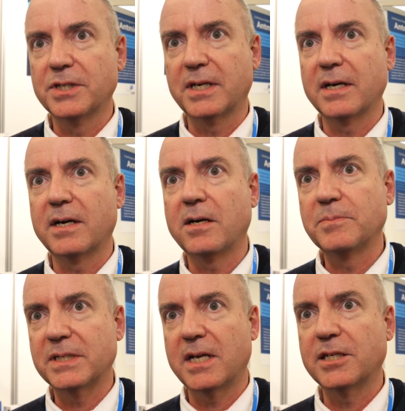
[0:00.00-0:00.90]

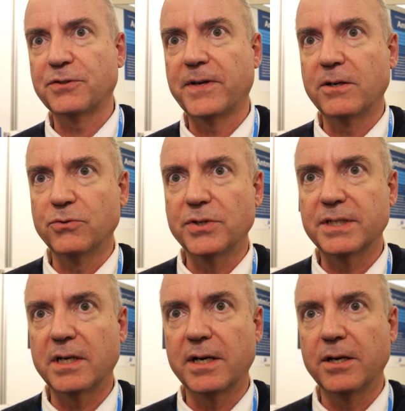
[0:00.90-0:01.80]

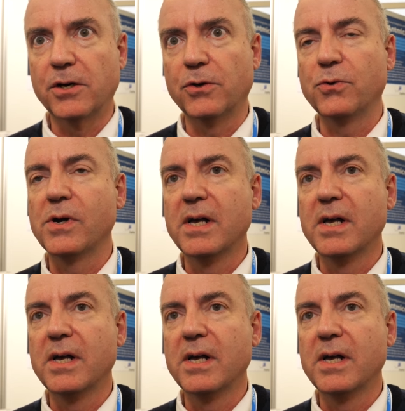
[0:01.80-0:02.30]
github/foundries.io